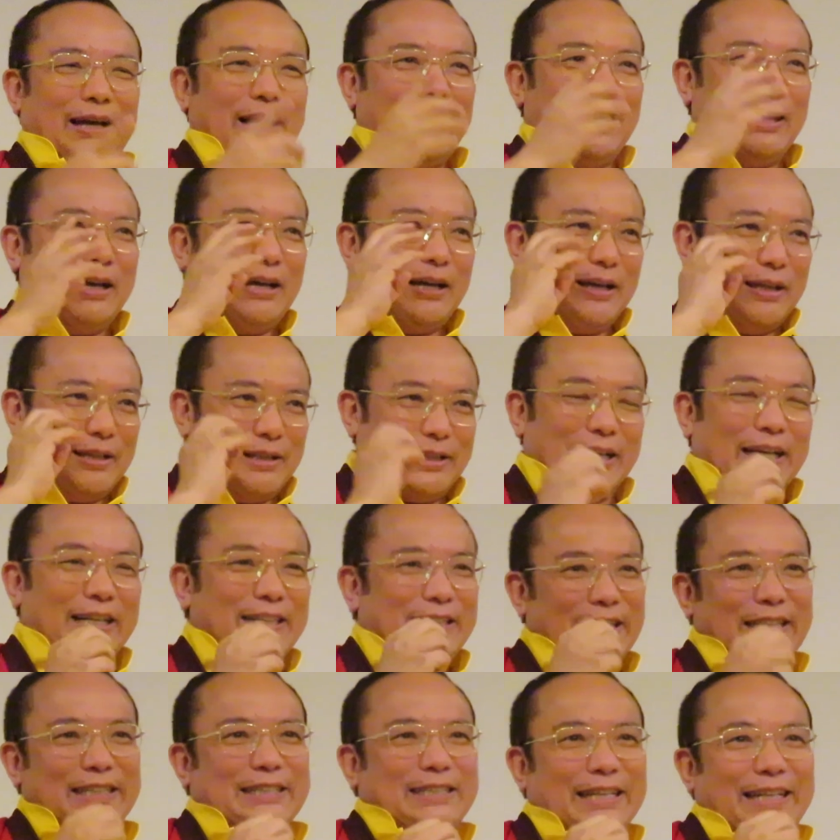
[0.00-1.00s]

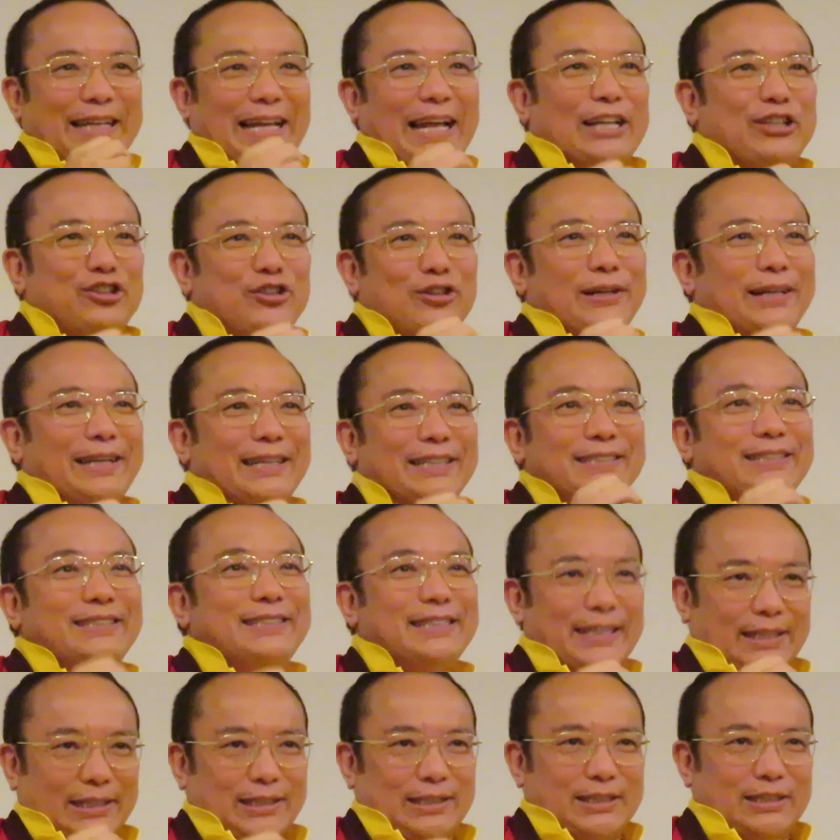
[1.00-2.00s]
That is natural
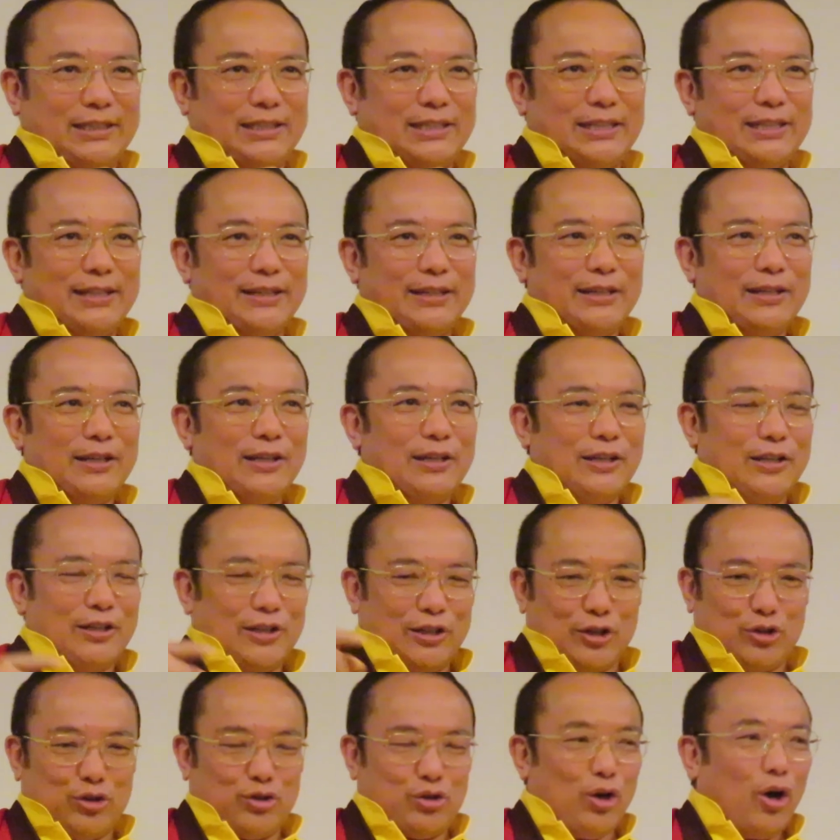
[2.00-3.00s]
instinct.
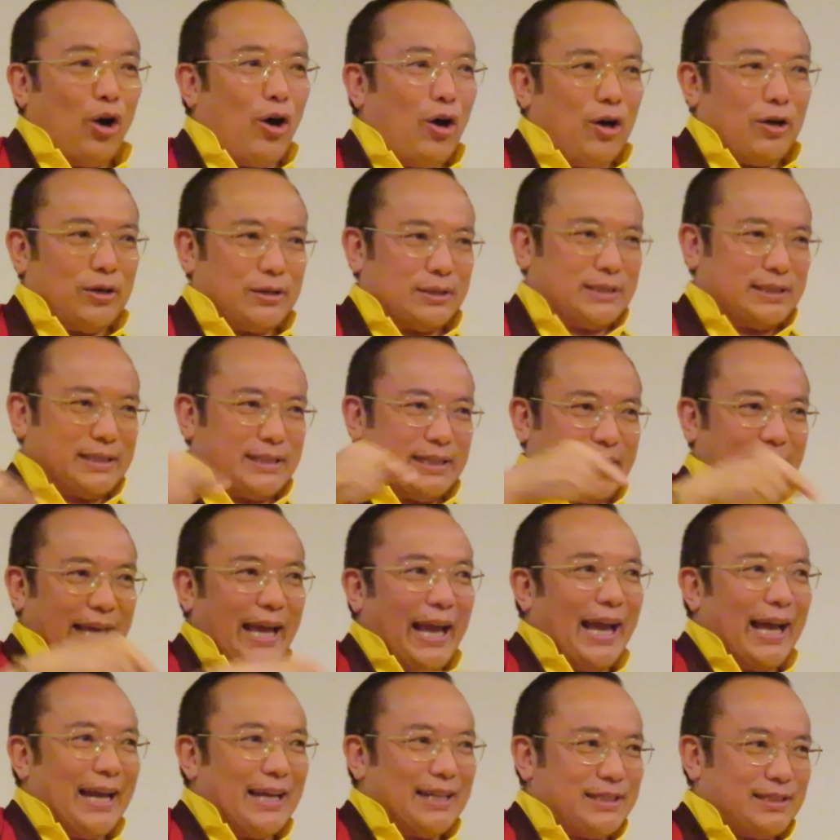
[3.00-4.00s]
The dogs,
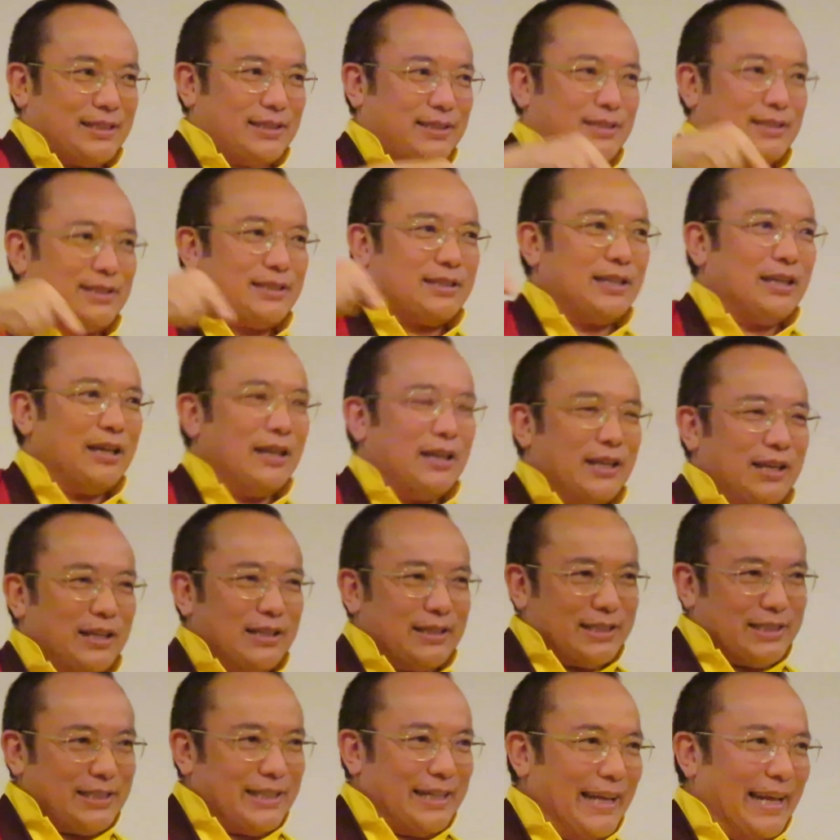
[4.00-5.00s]
cats,
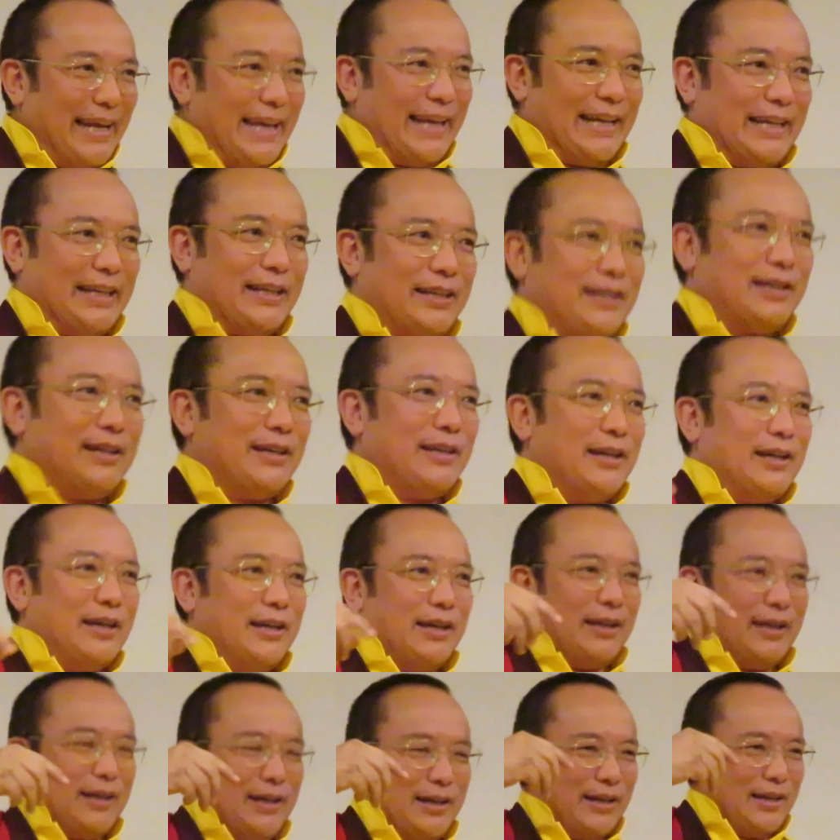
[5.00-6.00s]
snake,
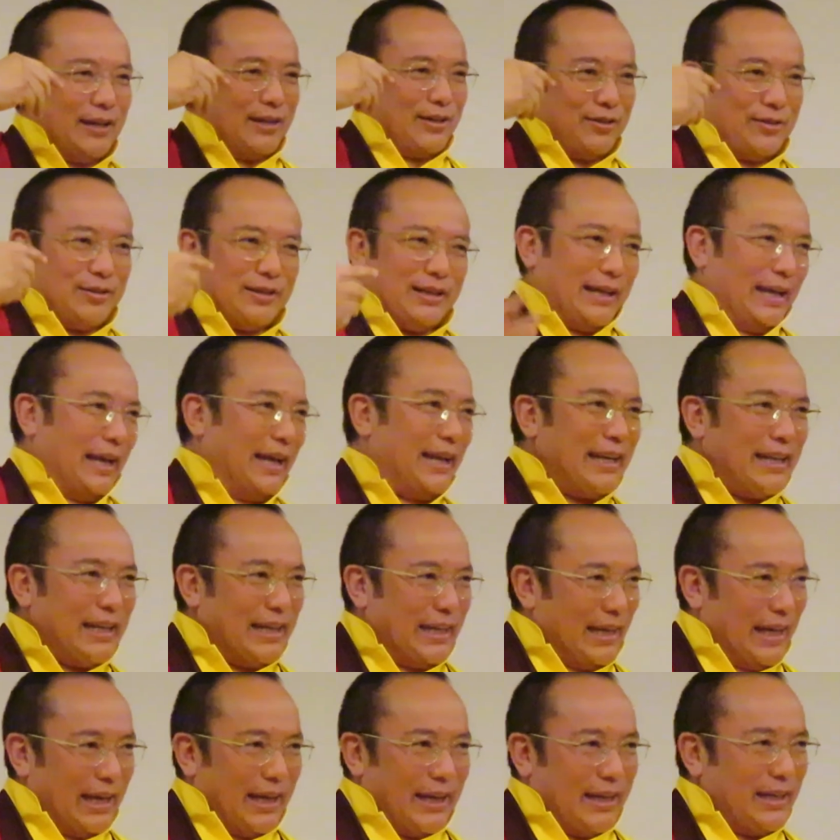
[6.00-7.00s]

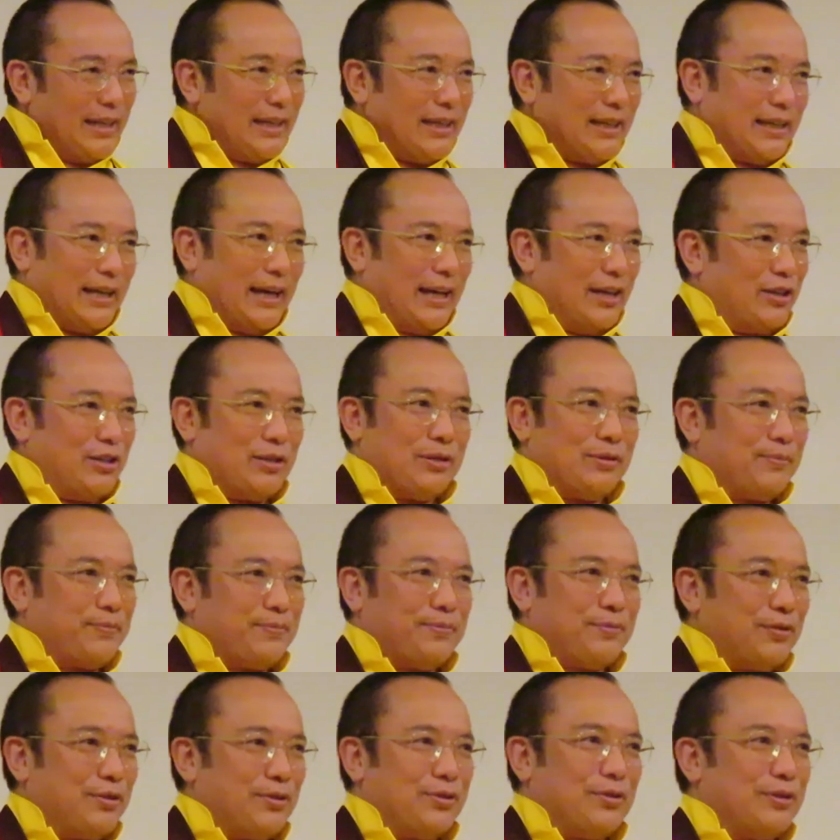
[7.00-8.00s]
any kind of
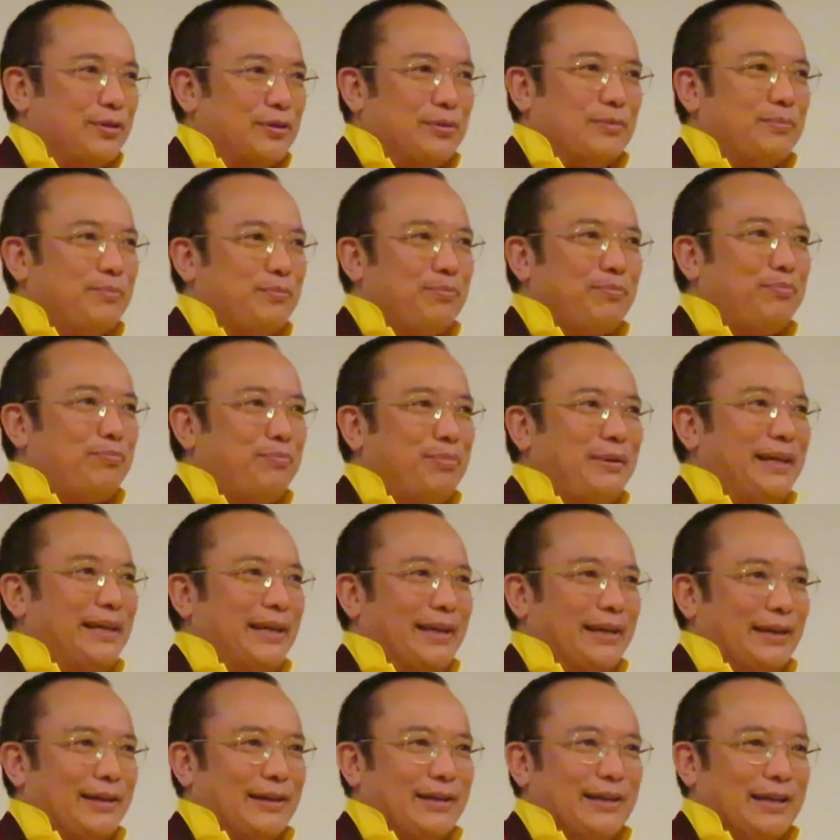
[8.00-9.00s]

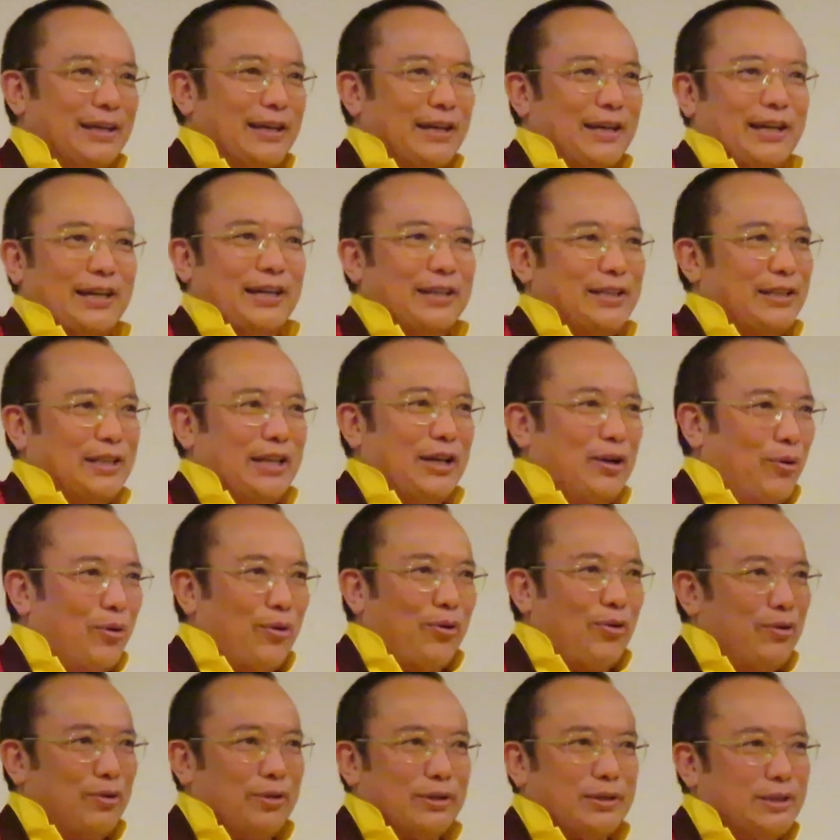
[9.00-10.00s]
being, they
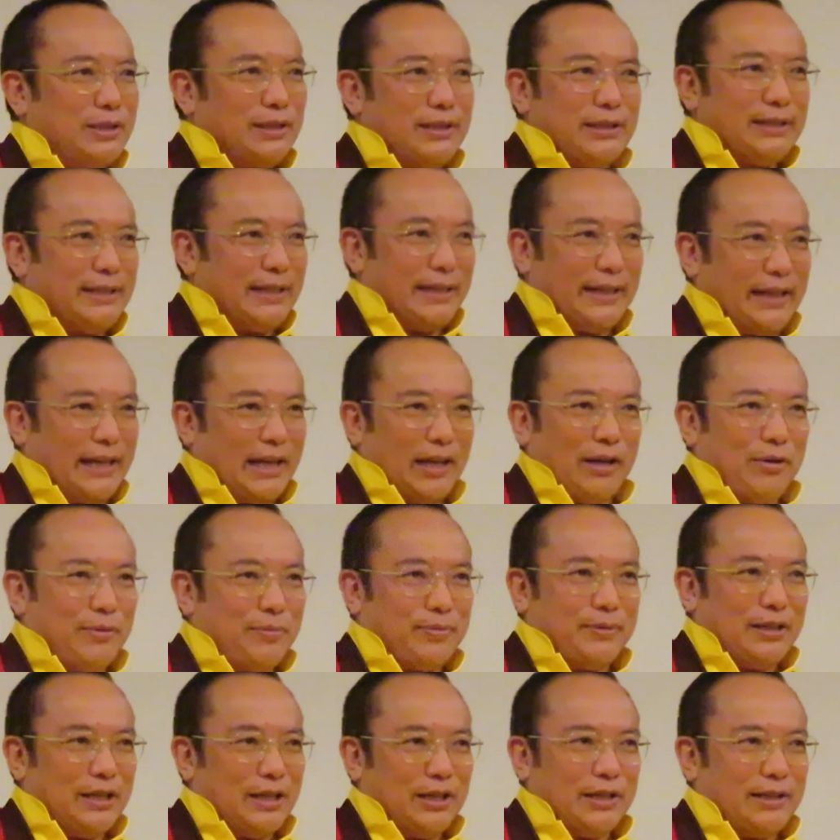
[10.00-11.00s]
all take care
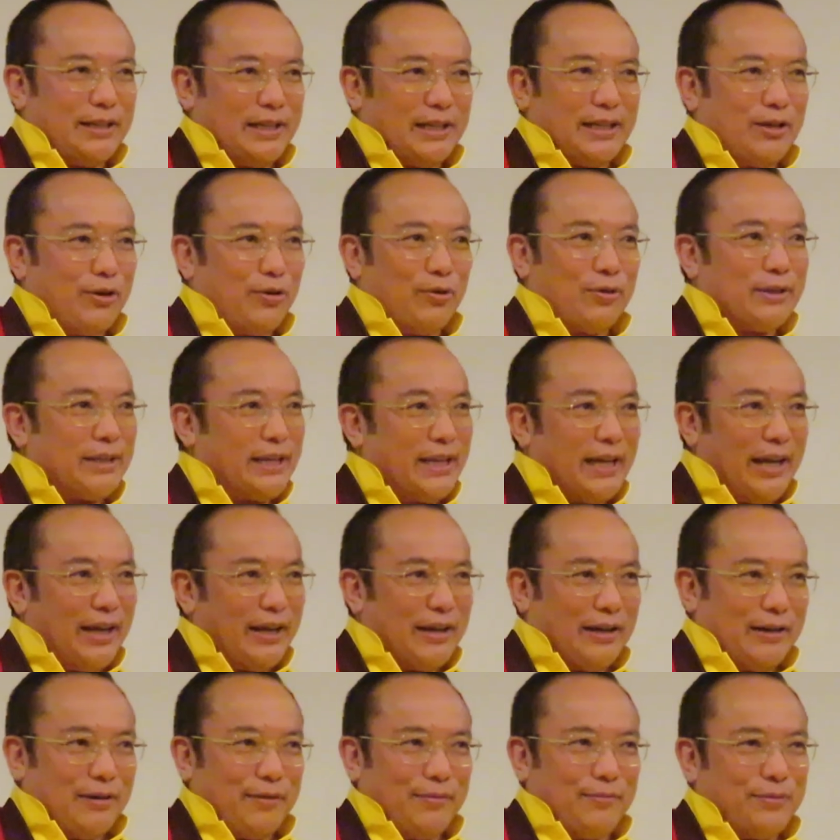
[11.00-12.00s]
of they all
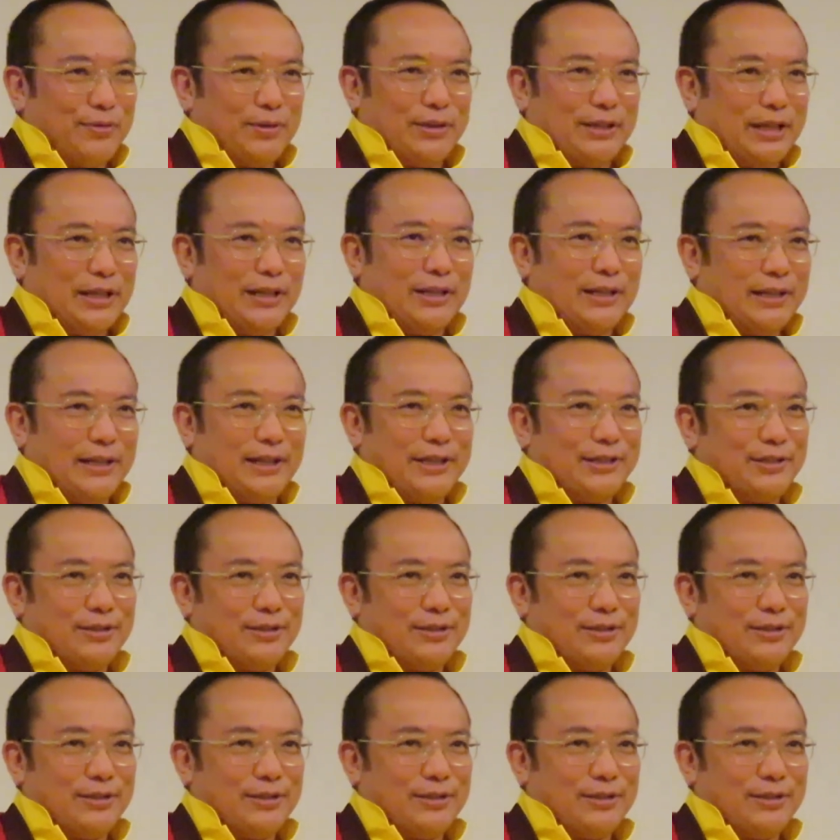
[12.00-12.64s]
care for their